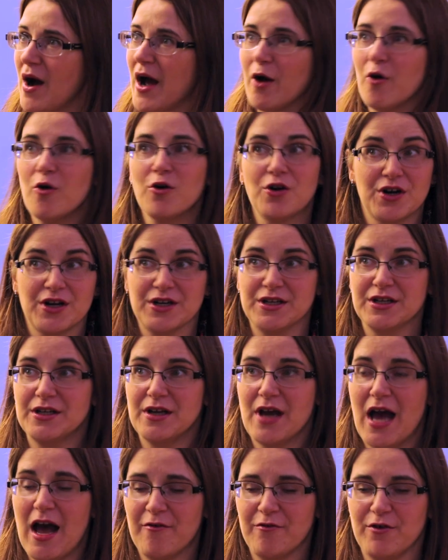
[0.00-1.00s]
I already
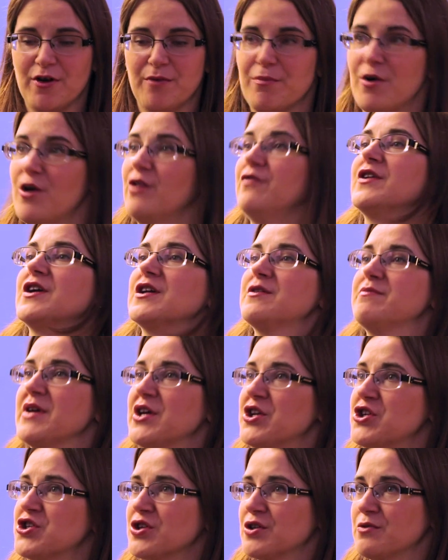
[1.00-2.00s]
have a perfect
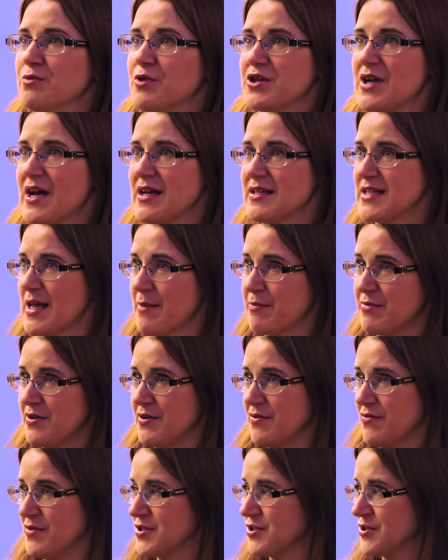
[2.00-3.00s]
picture of what has
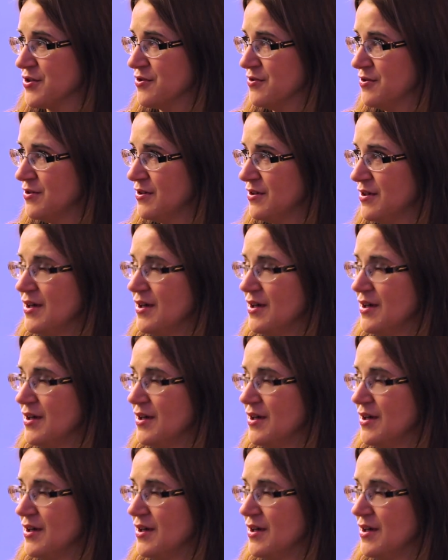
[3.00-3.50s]
happened in the school.